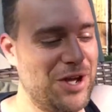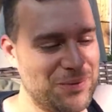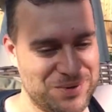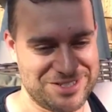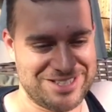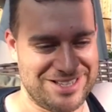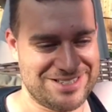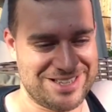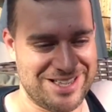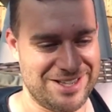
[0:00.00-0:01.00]
was
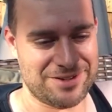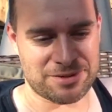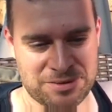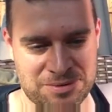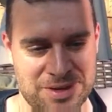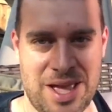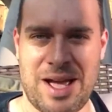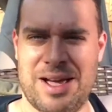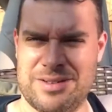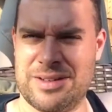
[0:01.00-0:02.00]
that
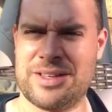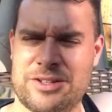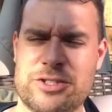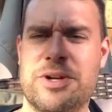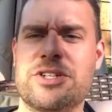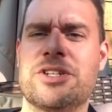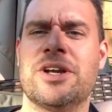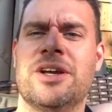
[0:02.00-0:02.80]
yeah, Kill Switch.